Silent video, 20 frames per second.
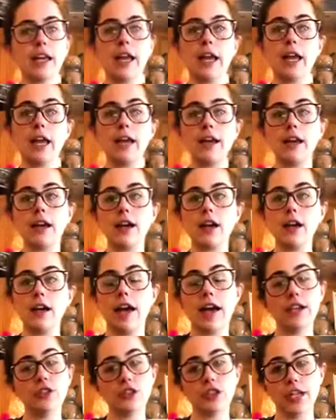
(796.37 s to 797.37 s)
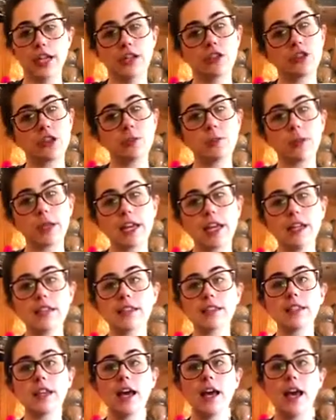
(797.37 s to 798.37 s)
and education
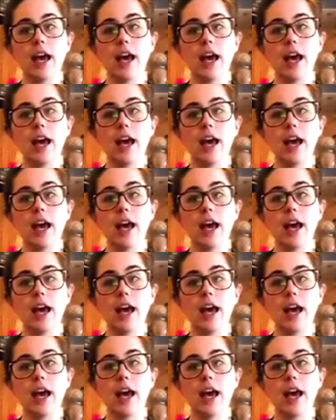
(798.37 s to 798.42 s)
plans